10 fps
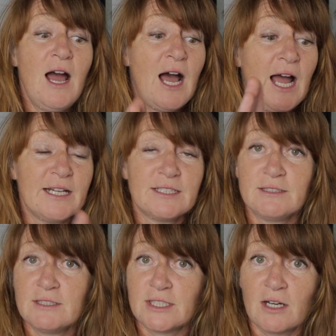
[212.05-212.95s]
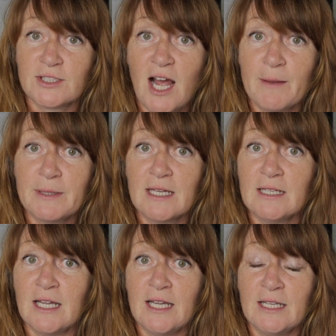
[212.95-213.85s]
I start timing
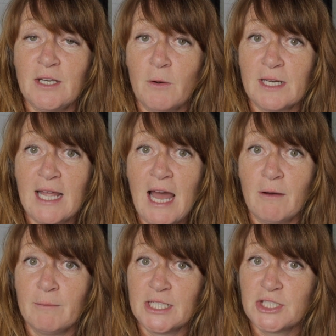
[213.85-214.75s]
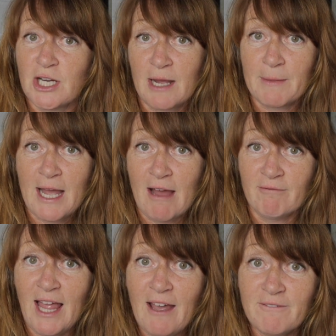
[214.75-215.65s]
it and noting how much time I
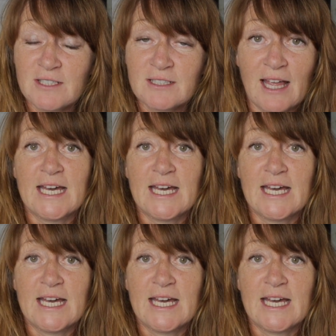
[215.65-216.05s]
have left.